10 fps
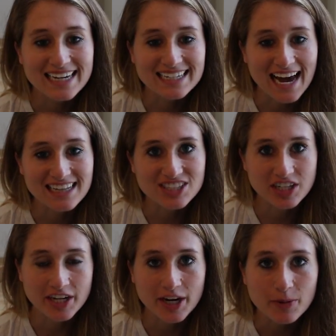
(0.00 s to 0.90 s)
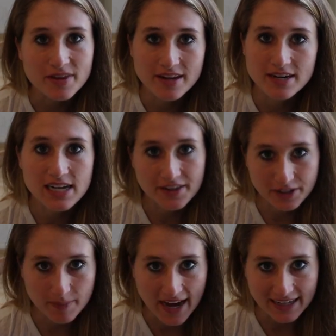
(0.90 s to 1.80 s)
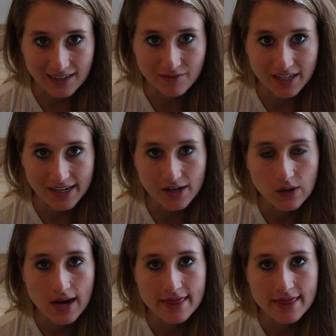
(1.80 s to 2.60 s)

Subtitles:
Hi, Kylie Chin here with another packing video,